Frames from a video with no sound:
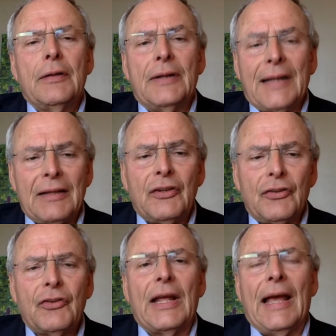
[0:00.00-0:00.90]
the
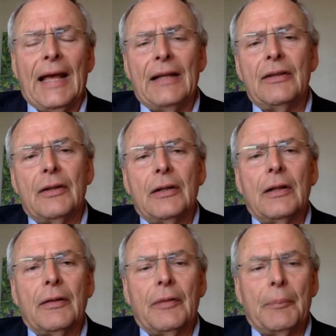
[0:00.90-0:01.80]
dentist, and
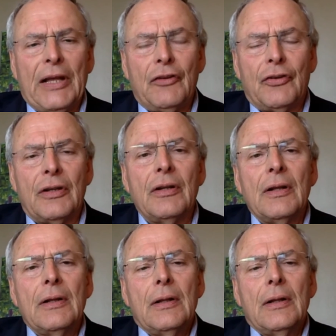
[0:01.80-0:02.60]
the patient.